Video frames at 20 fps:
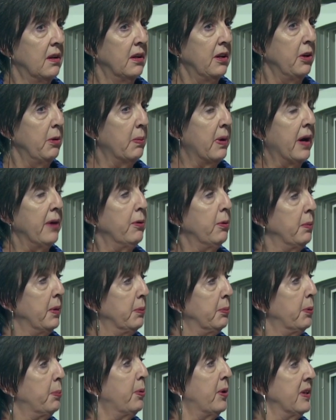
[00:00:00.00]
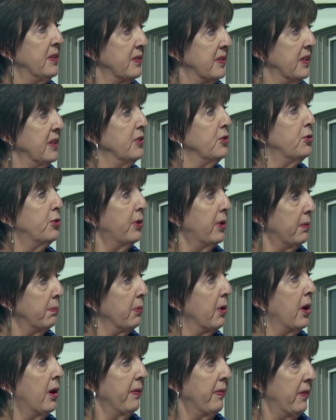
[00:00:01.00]
You might remember President Trump
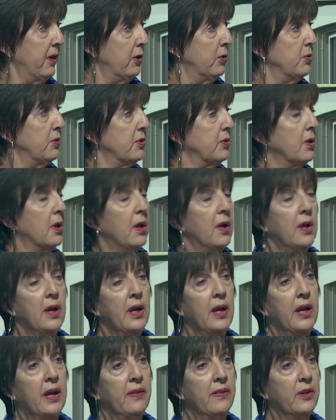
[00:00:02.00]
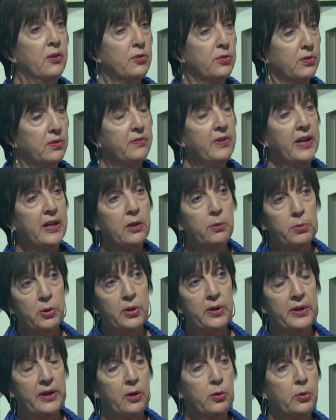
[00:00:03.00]
got those and those are
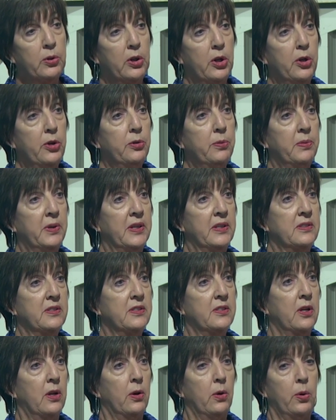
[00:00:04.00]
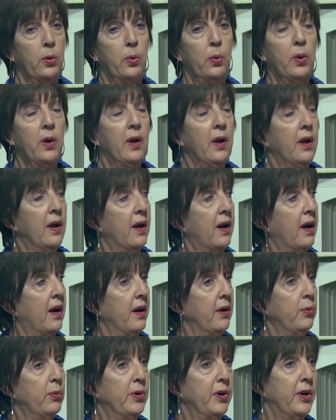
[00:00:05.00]
available in Oklahoma. So
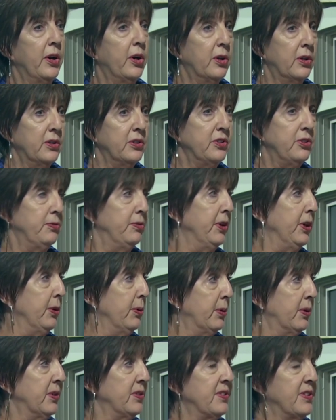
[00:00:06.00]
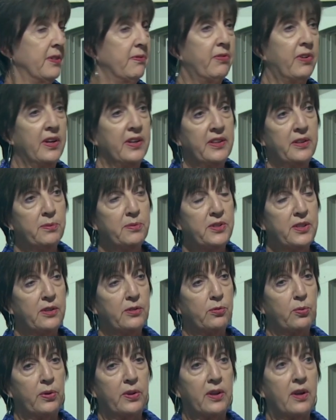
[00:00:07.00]
I would urge viewers that find themselves
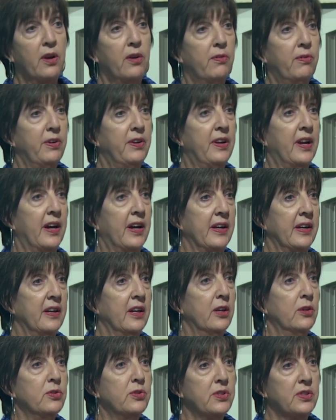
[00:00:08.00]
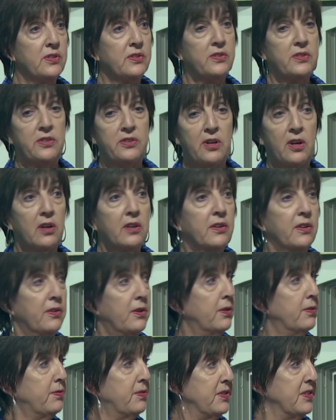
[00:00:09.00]
with a COVID diagnosis to talk to
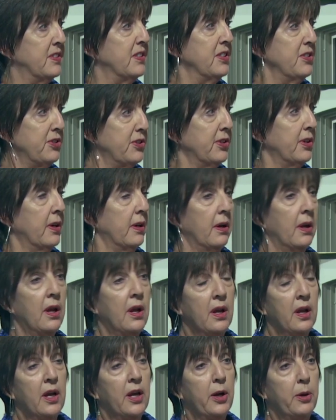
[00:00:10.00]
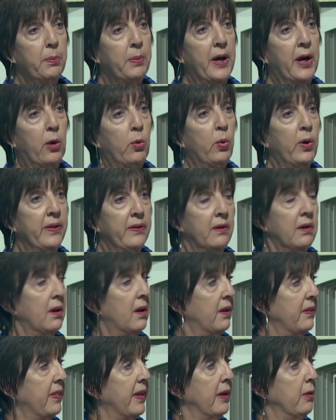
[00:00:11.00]
their physician about whether or
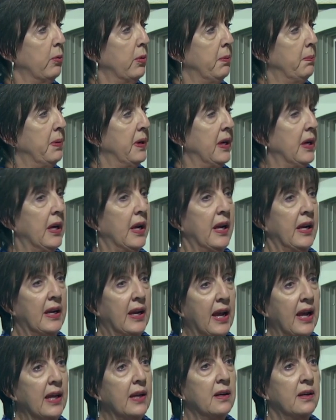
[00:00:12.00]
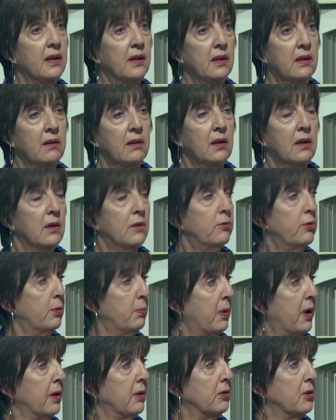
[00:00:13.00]
not they would be a candidate for
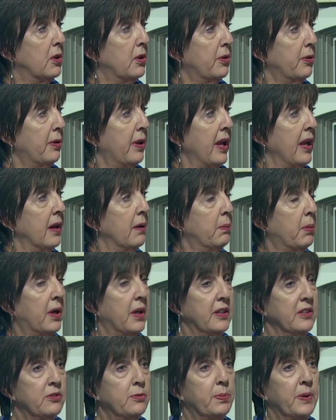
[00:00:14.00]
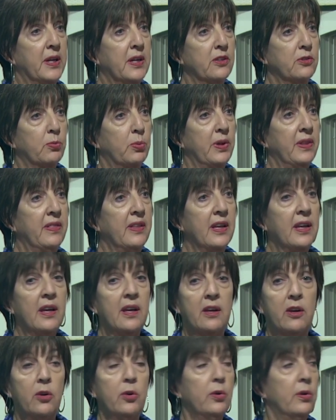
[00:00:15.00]
monoclonal antibodies because we think
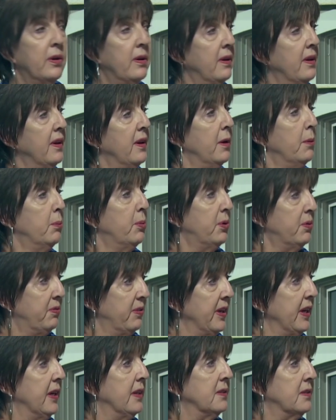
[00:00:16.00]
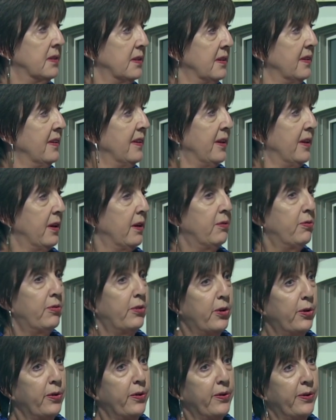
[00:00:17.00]
it could prevent
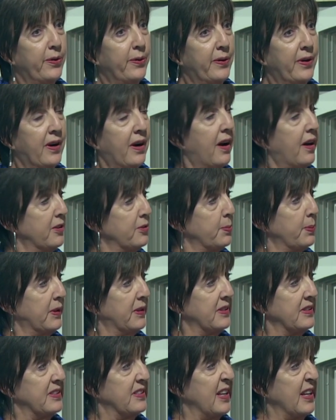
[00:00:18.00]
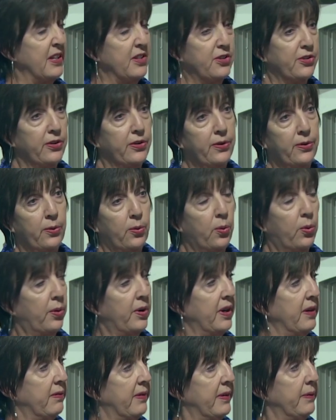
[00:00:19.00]
further hospitalization or
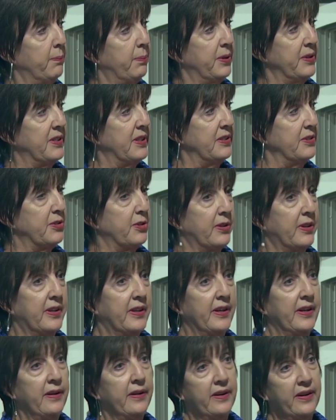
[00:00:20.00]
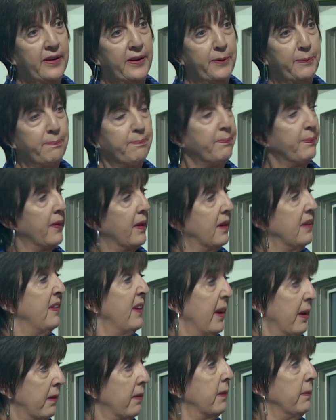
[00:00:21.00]
even potentially um,
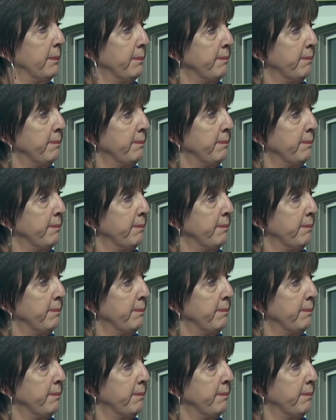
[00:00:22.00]
death.